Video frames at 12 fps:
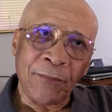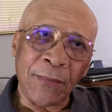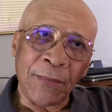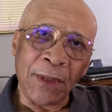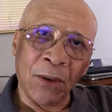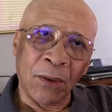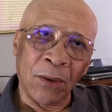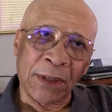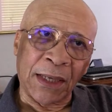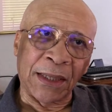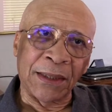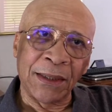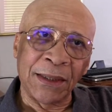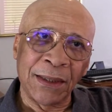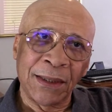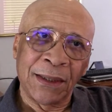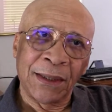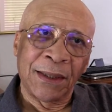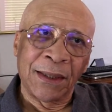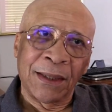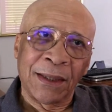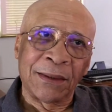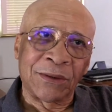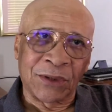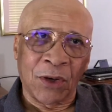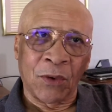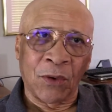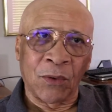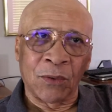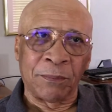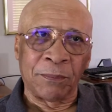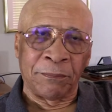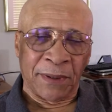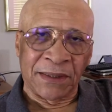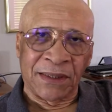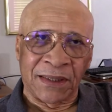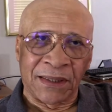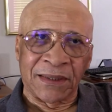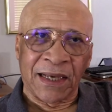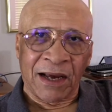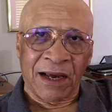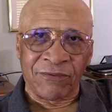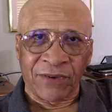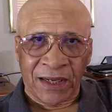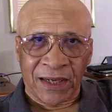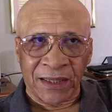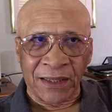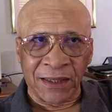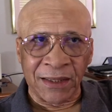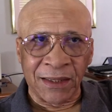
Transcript: Okay, so basically they are failing.